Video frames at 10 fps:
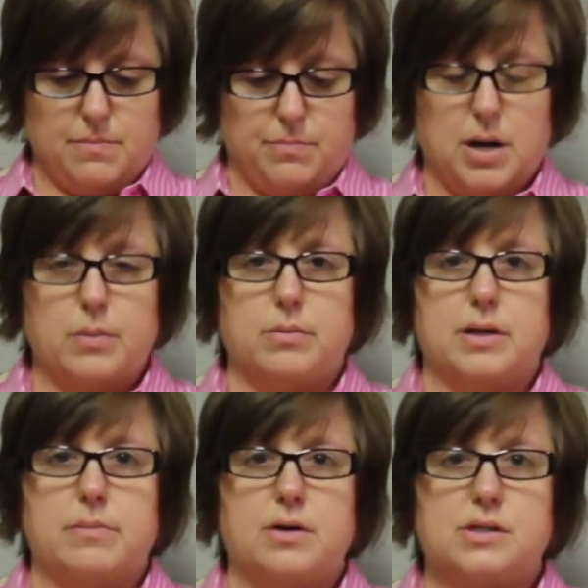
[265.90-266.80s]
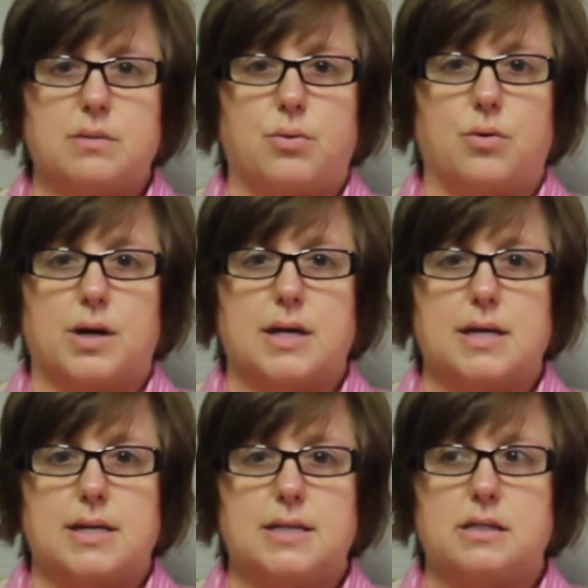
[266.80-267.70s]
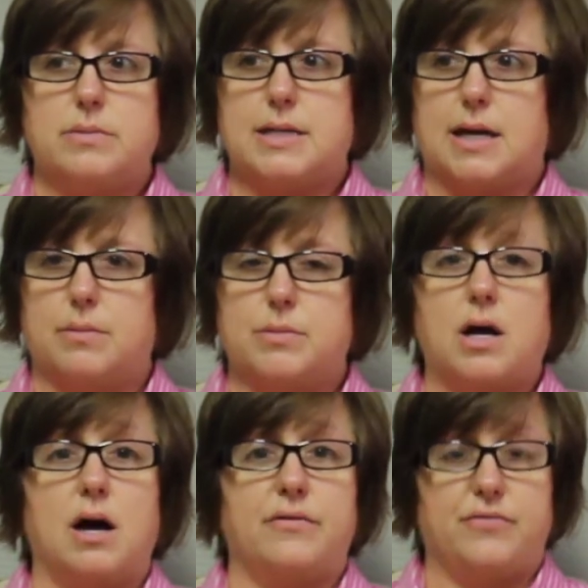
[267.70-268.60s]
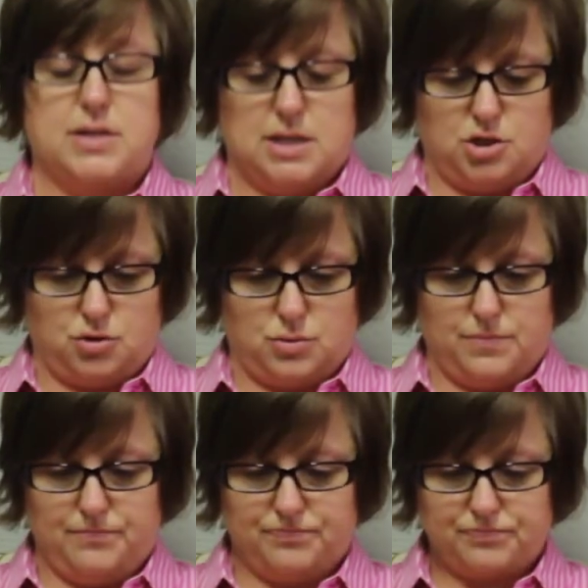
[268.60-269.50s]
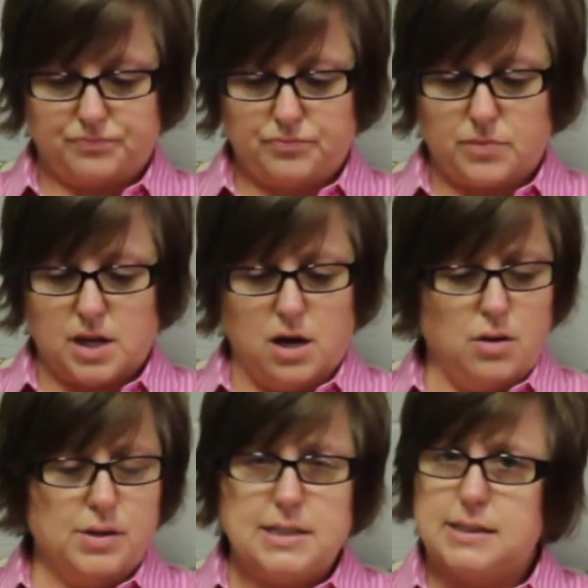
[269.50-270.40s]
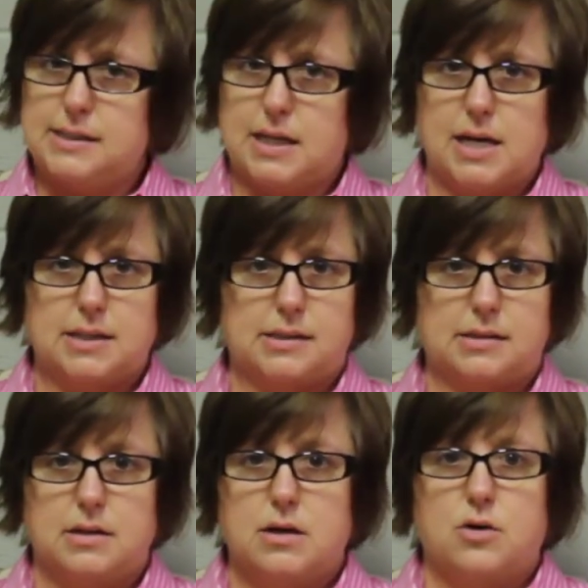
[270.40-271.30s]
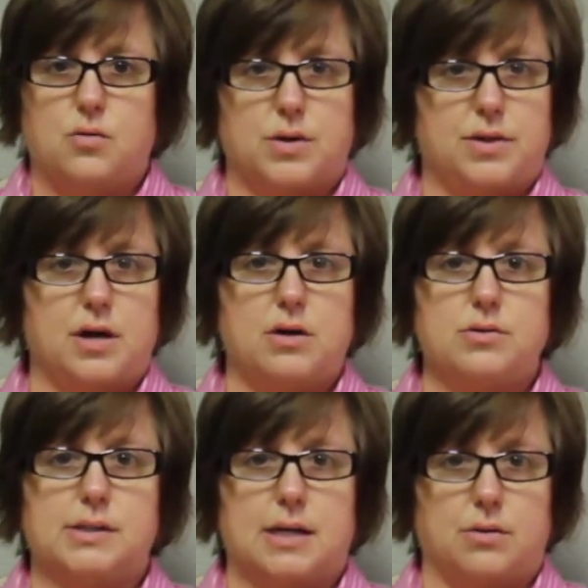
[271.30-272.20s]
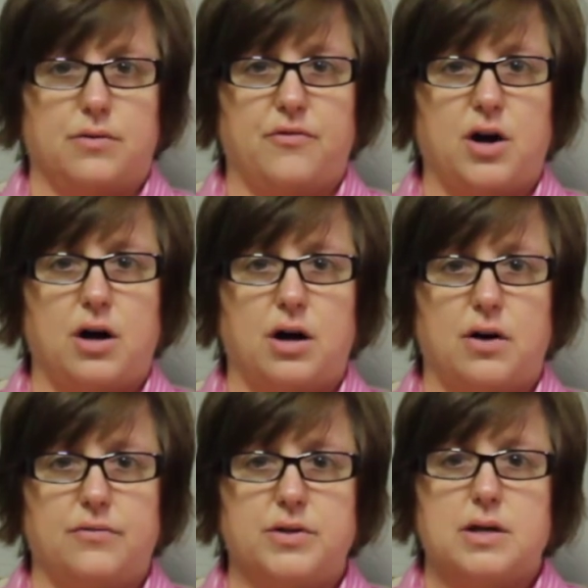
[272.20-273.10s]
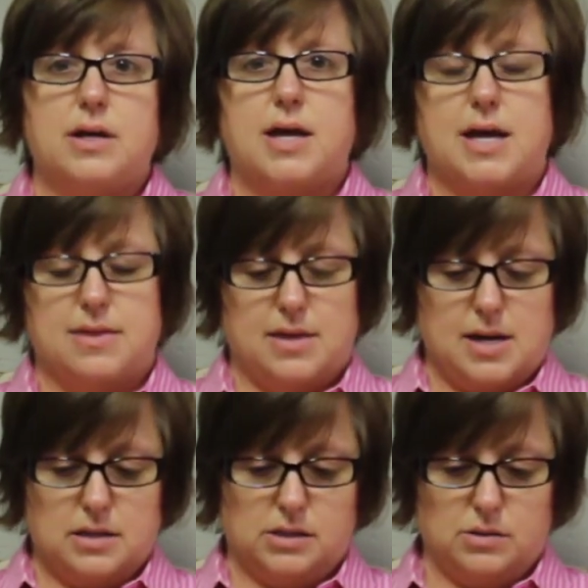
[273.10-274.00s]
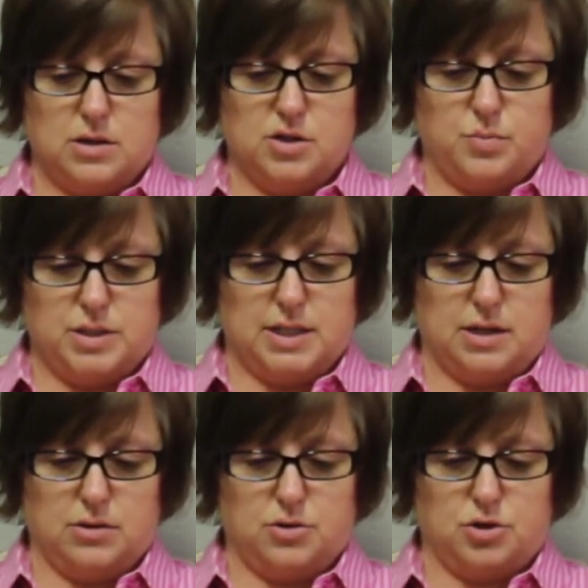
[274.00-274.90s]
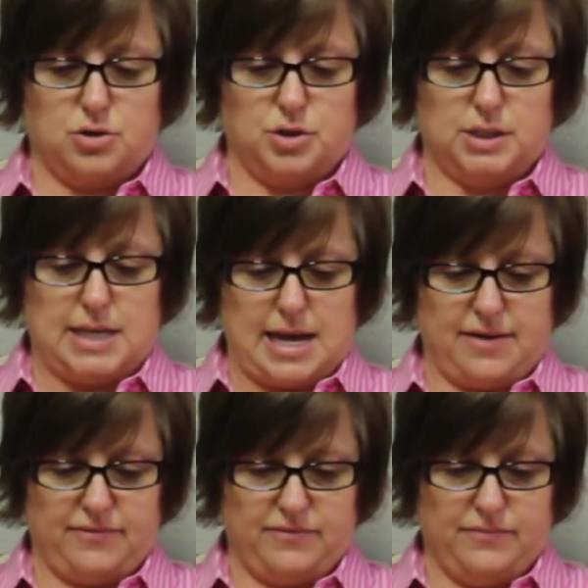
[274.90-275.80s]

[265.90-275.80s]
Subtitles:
probably most important, it needs to be kept confidential, only discussed with those that are involved and those particular church staff.